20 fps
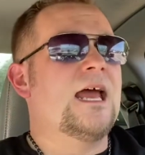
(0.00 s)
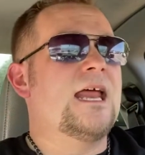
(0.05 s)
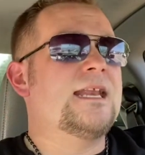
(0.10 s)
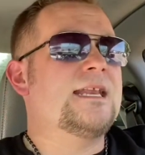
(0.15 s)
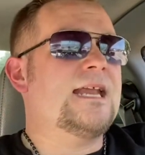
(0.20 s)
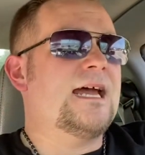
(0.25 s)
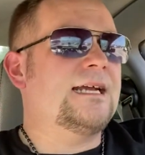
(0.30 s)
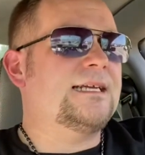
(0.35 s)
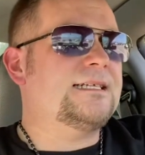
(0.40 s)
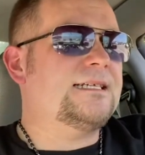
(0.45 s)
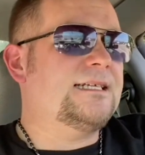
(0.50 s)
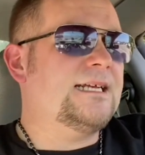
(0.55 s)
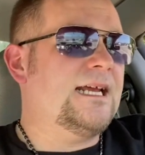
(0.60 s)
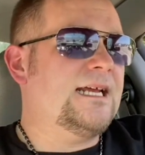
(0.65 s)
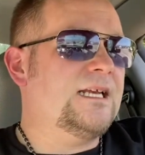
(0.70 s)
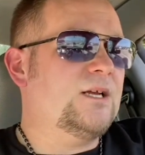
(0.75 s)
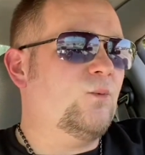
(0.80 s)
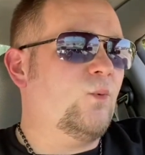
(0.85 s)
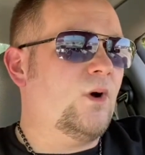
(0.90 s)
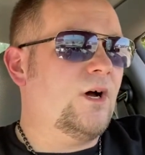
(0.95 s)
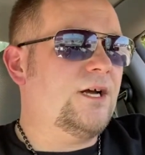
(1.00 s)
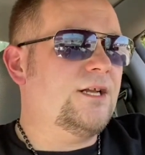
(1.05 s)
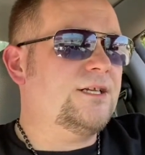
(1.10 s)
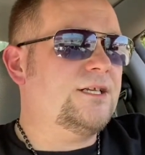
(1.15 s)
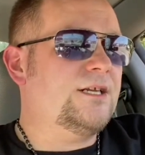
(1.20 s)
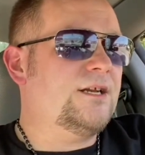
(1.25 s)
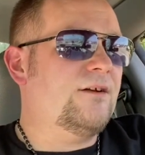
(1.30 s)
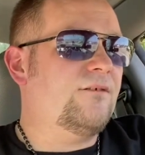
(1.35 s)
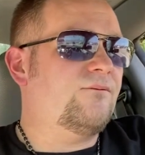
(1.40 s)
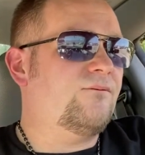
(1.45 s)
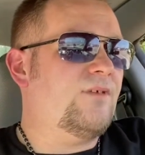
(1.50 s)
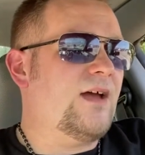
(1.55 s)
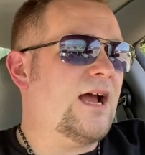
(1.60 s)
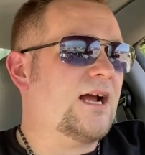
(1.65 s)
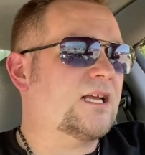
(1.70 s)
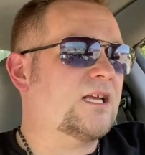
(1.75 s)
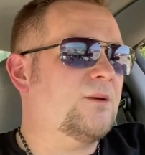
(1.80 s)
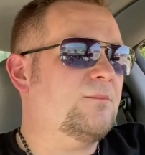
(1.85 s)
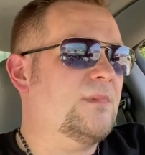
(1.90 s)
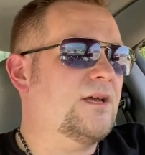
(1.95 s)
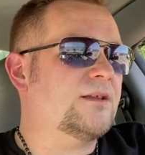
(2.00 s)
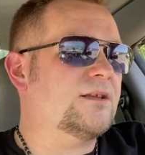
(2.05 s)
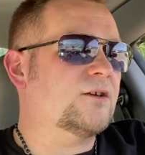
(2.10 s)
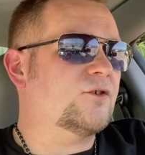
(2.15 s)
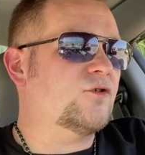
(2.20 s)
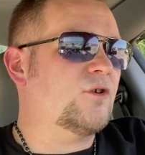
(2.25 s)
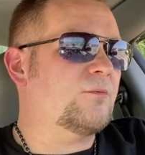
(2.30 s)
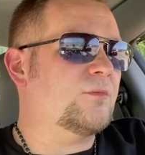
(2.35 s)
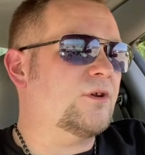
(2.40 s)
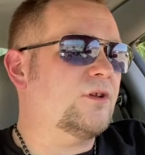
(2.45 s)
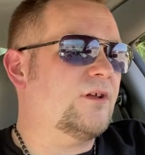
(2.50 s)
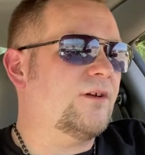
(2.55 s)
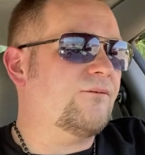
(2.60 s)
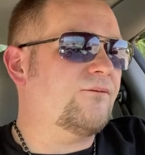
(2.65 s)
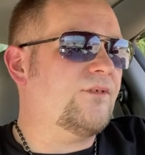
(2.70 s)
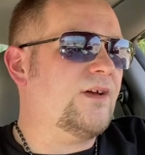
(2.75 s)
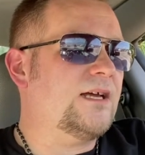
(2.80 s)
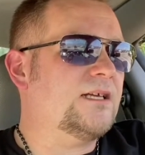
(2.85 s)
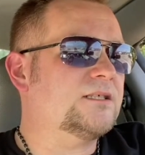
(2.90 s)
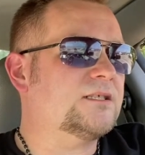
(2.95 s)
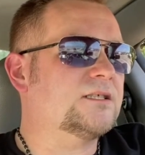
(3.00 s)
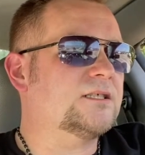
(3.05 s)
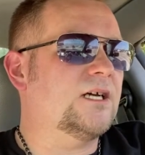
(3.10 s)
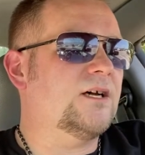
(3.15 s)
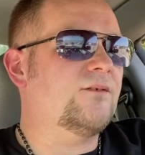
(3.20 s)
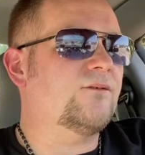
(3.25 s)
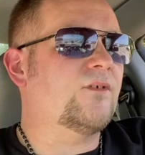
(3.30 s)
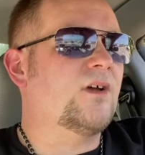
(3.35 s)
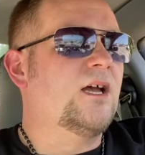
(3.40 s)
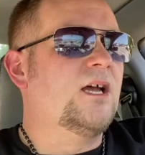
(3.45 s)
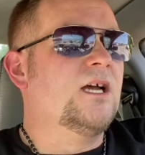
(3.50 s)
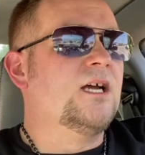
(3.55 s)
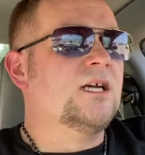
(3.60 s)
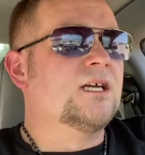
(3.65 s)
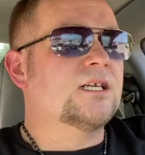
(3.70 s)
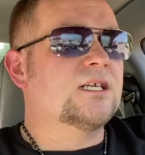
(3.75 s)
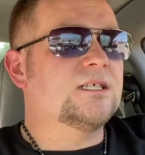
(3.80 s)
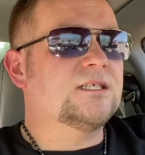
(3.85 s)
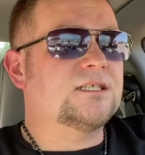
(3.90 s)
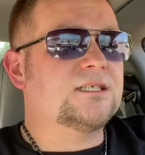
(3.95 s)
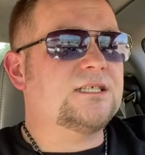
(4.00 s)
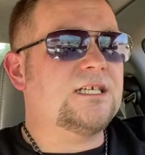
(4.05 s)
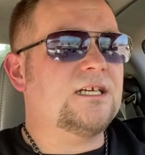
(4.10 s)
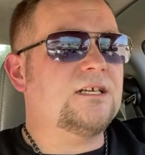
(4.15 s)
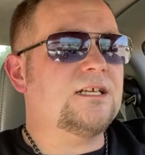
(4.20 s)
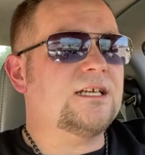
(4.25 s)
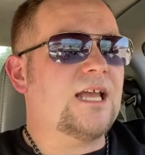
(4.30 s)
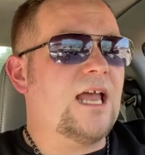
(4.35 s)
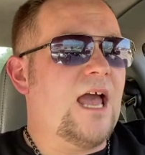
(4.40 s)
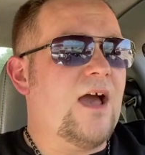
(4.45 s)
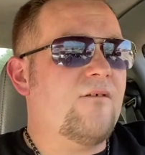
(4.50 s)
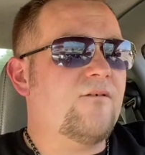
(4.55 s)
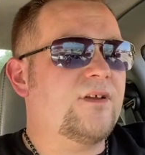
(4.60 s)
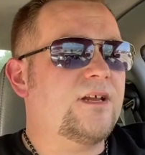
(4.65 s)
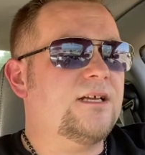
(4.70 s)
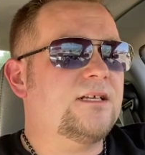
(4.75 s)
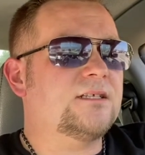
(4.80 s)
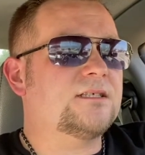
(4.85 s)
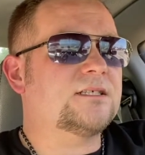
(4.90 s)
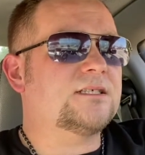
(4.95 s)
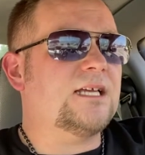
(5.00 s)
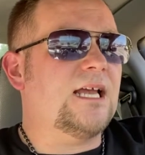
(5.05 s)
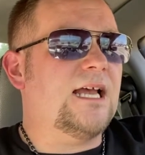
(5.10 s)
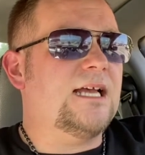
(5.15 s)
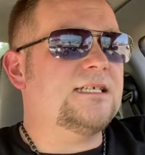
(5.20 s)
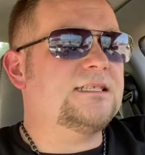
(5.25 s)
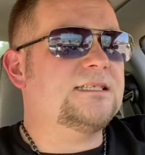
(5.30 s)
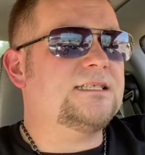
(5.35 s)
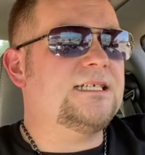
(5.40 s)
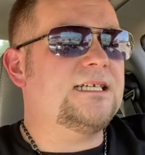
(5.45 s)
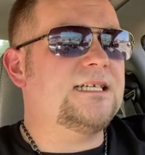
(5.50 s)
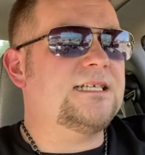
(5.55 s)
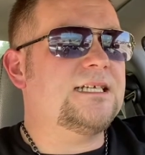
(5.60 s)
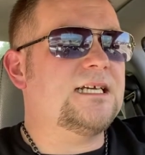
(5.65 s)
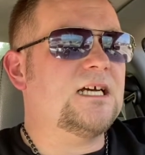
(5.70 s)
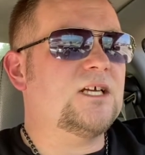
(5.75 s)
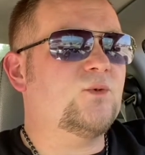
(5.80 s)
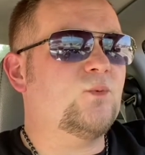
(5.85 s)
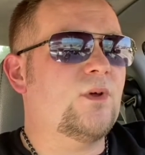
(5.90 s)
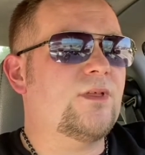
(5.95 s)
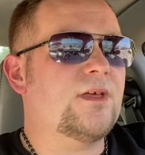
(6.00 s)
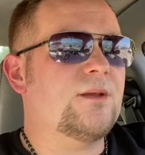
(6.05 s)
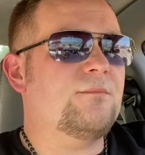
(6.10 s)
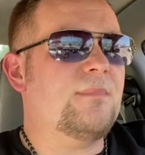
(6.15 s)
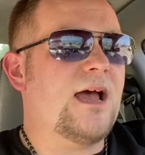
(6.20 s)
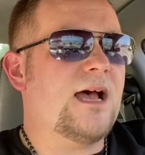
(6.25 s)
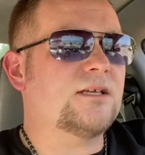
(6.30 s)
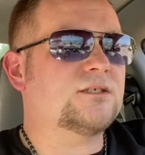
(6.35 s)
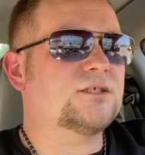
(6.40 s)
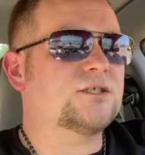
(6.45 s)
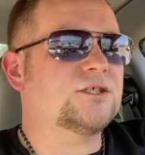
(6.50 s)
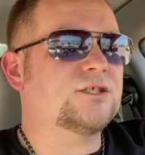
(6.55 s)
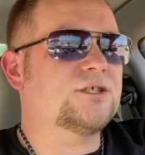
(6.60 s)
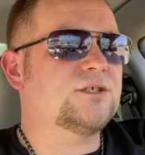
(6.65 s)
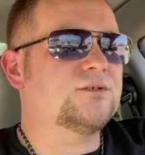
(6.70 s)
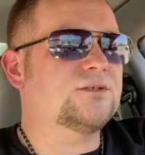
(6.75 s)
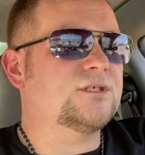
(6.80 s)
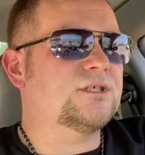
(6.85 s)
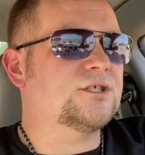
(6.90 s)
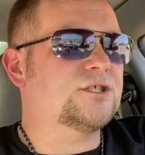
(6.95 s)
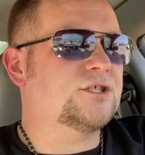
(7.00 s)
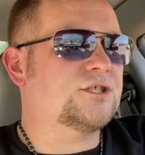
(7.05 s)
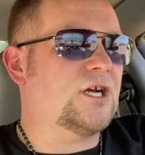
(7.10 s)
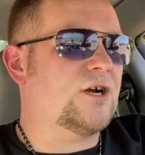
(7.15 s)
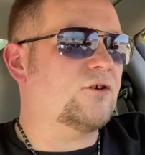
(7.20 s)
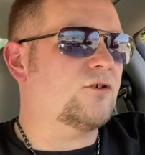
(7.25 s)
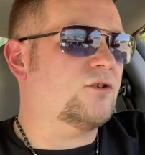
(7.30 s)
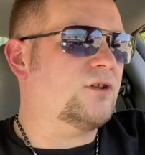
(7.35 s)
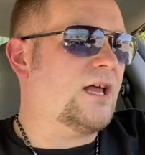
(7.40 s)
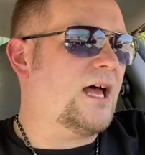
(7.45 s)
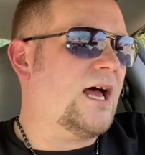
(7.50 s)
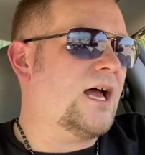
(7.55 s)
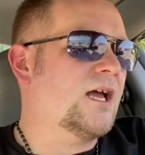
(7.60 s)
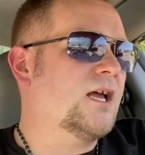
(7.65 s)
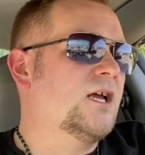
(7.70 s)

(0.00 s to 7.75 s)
1981, did in fact commit the criminal offense of concealing evidence as detailed within Massachusetts General Law,